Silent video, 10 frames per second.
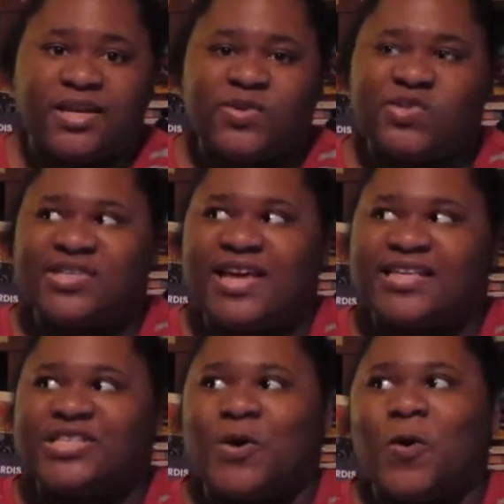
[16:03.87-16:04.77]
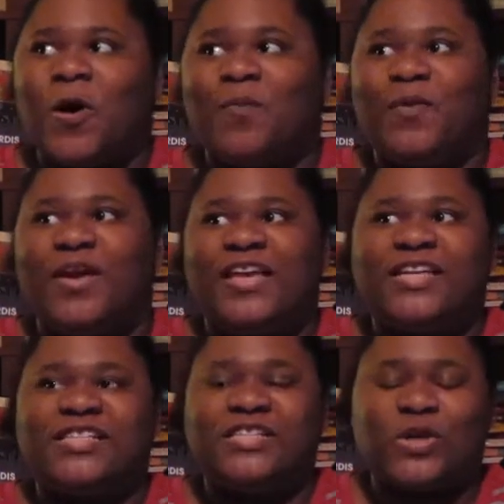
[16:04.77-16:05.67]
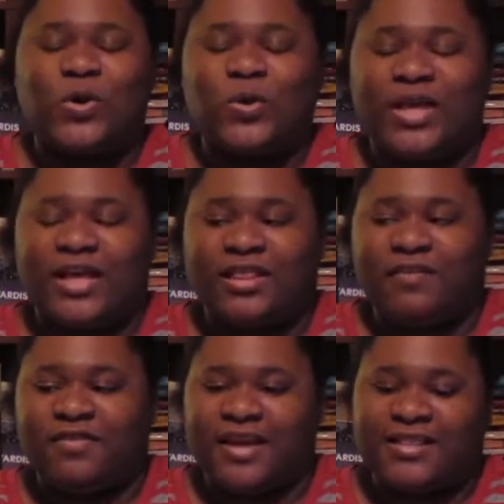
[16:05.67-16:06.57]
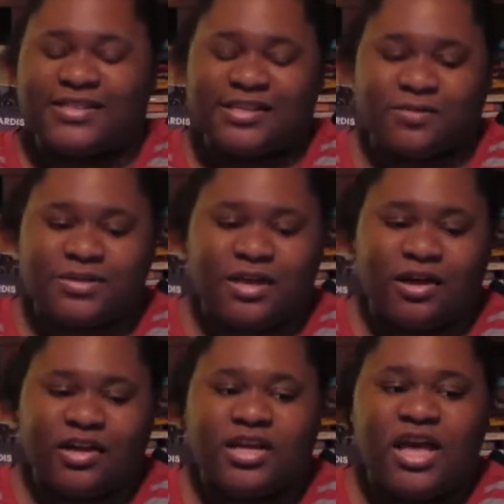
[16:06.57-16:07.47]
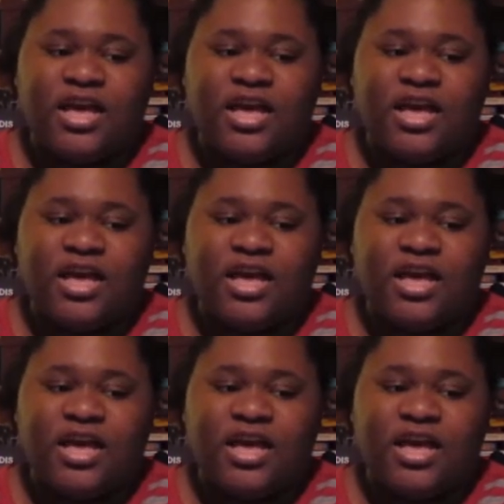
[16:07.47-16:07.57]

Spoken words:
And it's just so heartbreaking and so lovely at the same time.